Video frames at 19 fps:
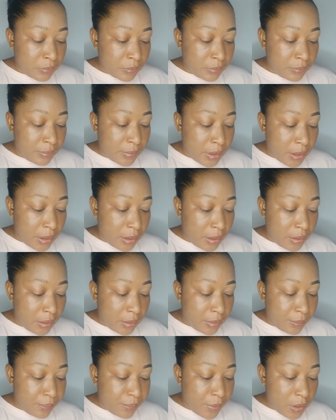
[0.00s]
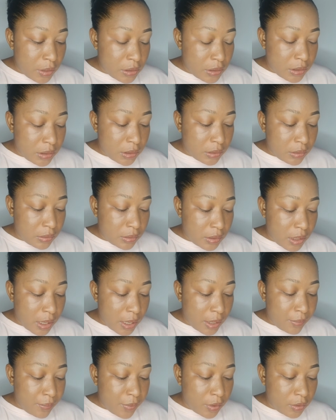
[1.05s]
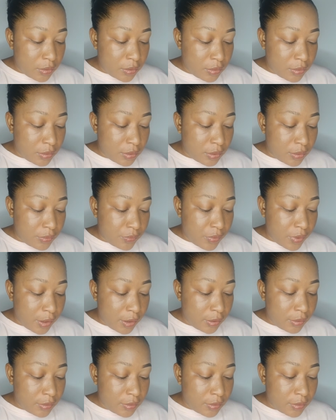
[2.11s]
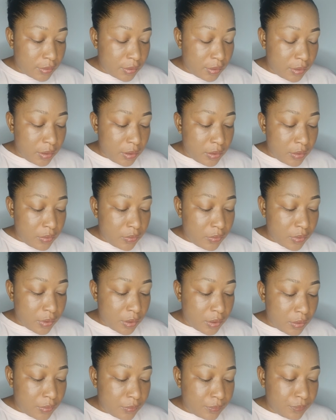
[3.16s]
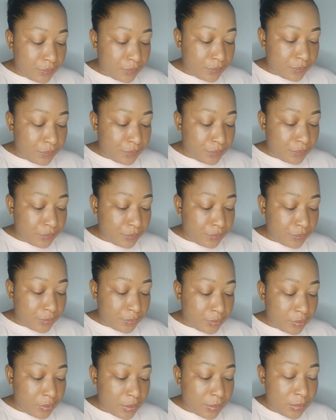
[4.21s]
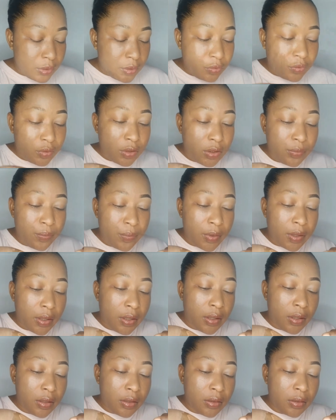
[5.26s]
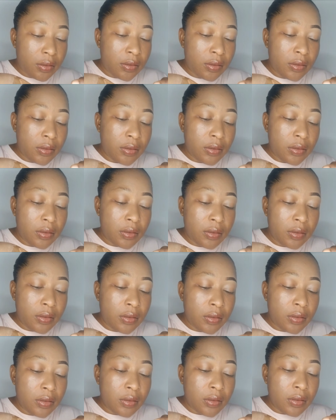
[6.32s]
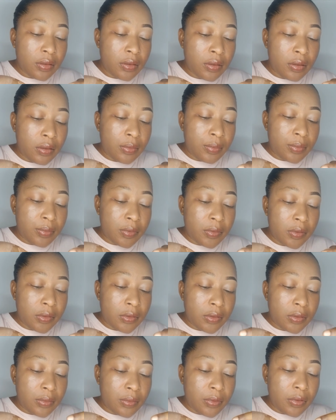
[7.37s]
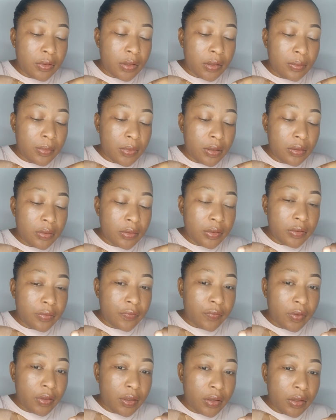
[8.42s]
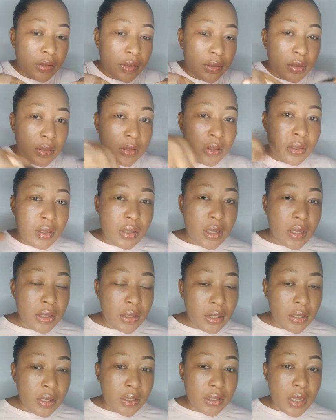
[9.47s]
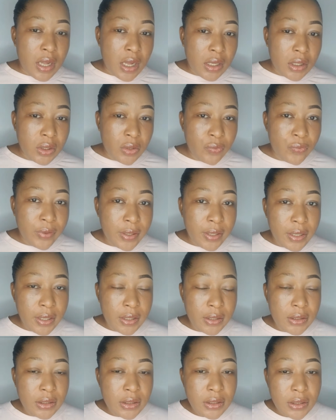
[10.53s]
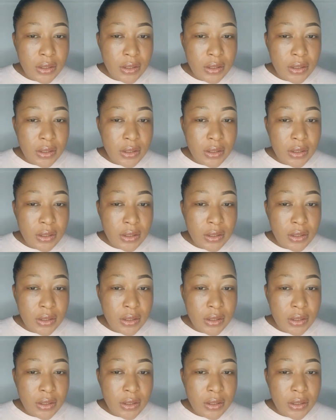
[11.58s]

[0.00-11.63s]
my pencil, eye pencil, right? Okay, so I'm literally picking up some good amount of it. And then how do we get